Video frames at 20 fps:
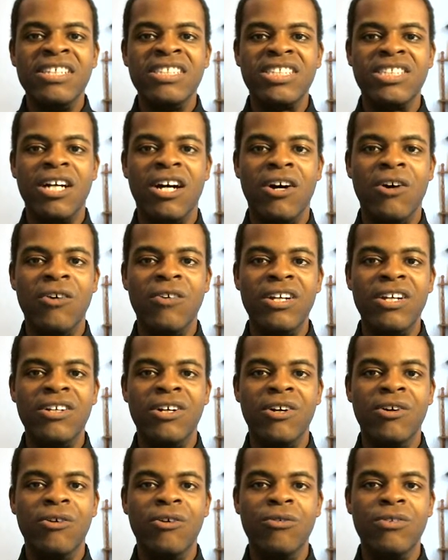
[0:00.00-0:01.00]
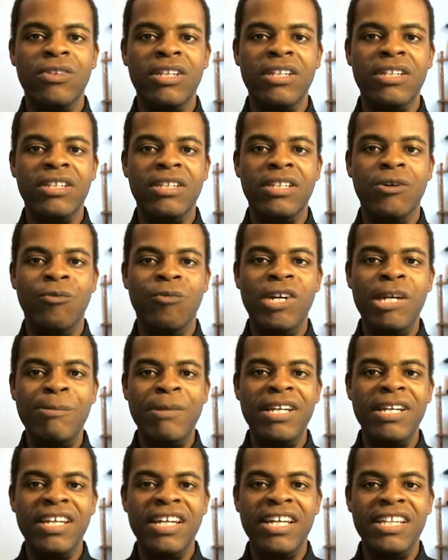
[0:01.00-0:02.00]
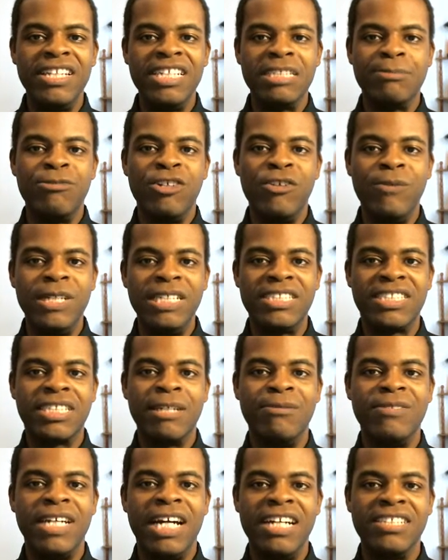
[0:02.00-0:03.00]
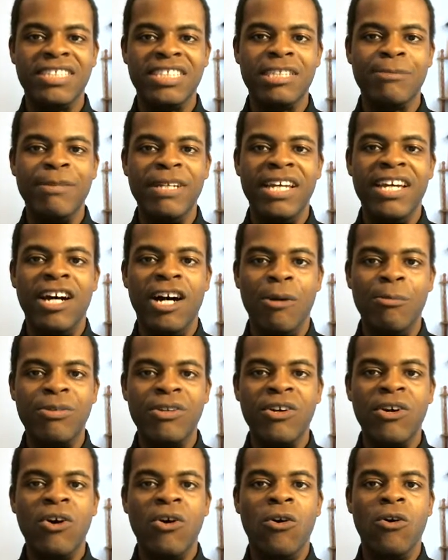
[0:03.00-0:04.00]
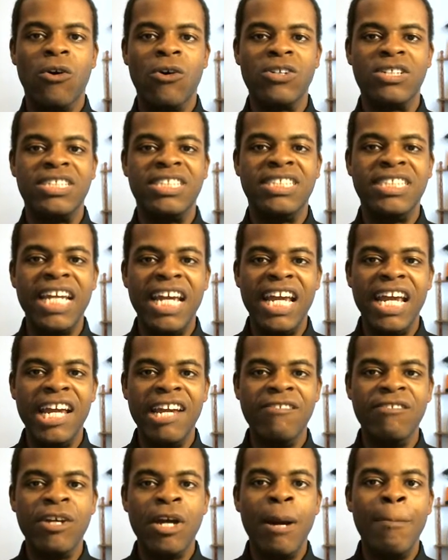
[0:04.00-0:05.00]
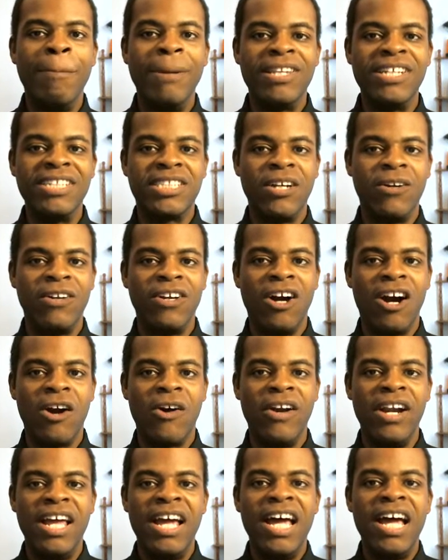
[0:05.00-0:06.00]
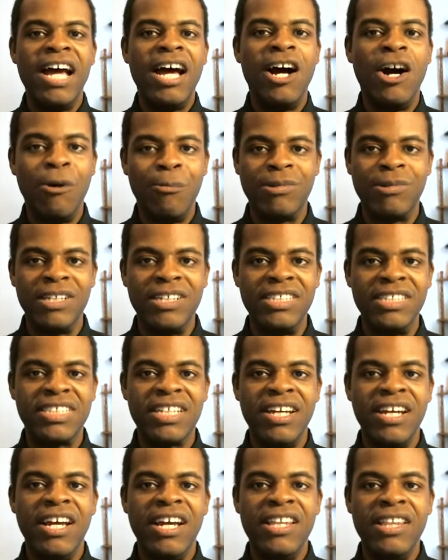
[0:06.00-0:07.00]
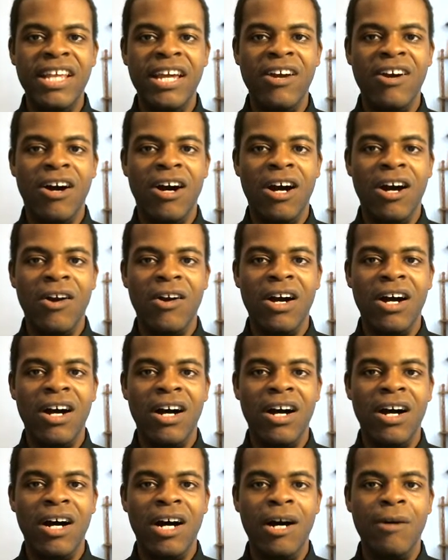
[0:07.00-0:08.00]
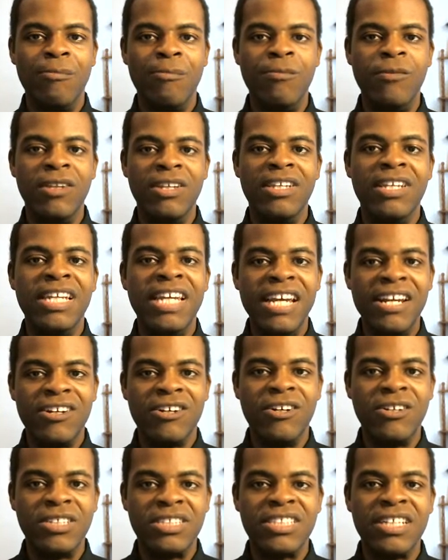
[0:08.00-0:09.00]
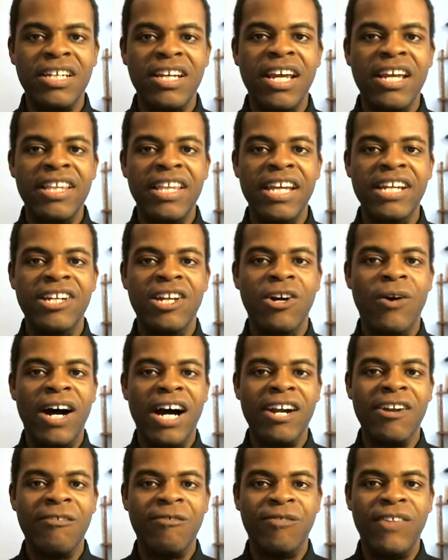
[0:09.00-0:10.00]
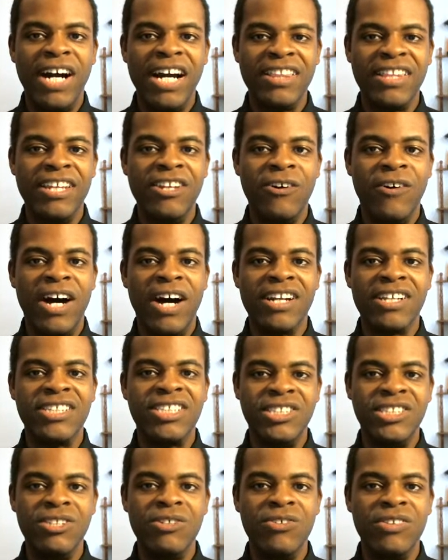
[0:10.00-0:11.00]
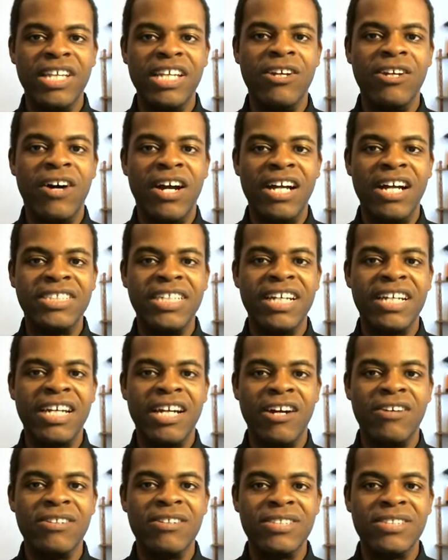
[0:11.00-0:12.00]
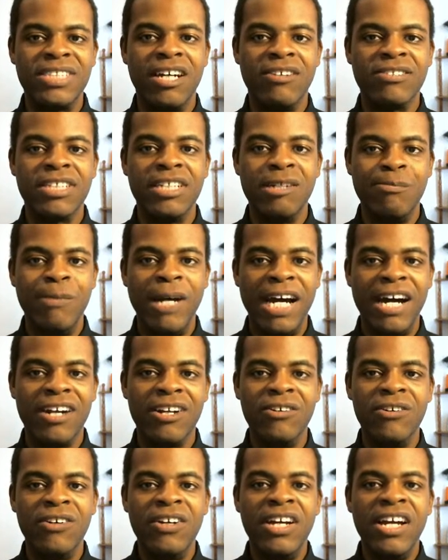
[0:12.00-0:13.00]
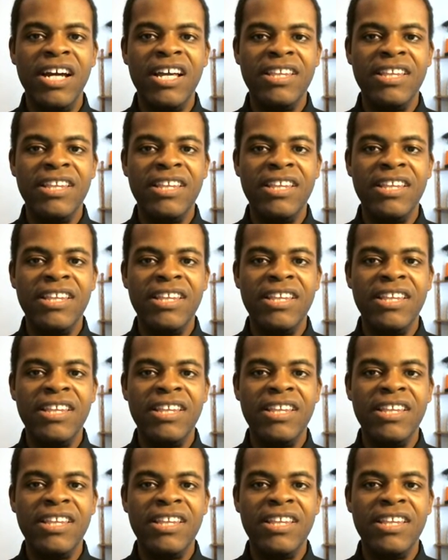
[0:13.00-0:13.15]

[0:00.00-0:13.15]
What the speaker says: So, you know, the women in these movies sometimes need to be helped or saved, but they certainly aren't helpless. They are leaders, they know how to fight, they know how to shoot, they know how to take care of themselves in a battle.